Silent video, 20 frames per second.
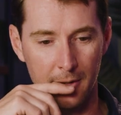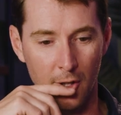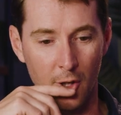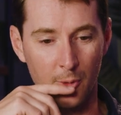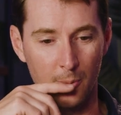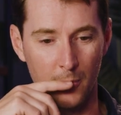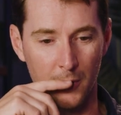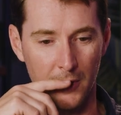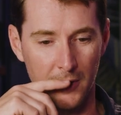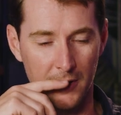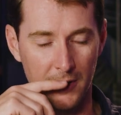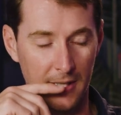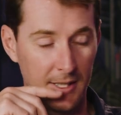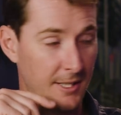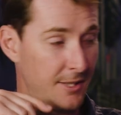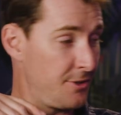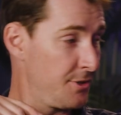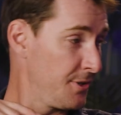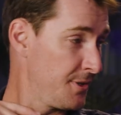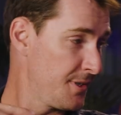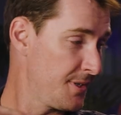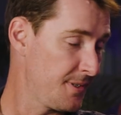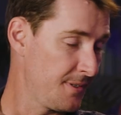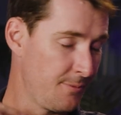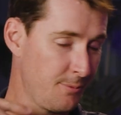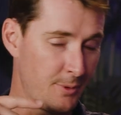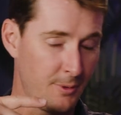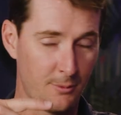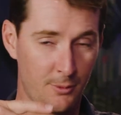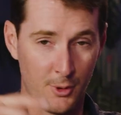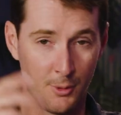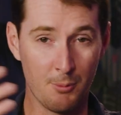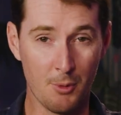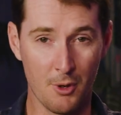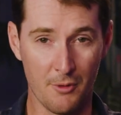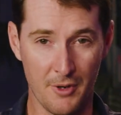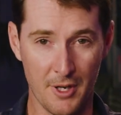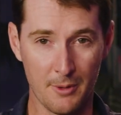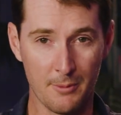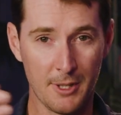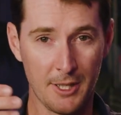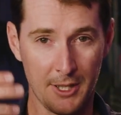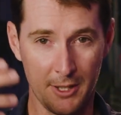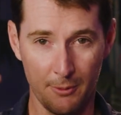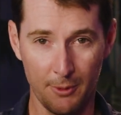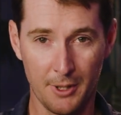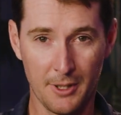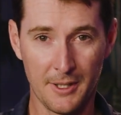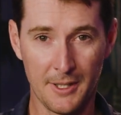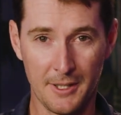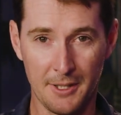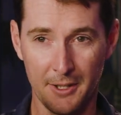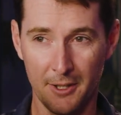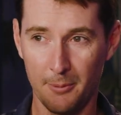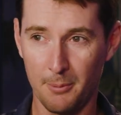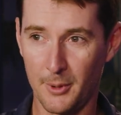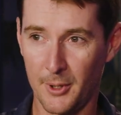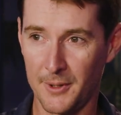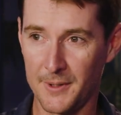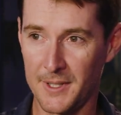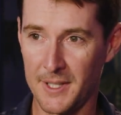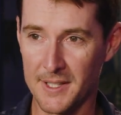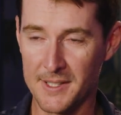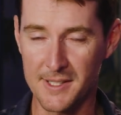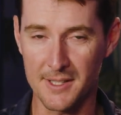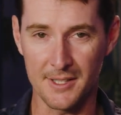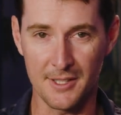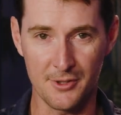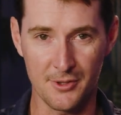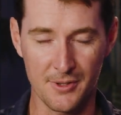logbook, and I just we're, moving right now. We're cleaning up our desk, and I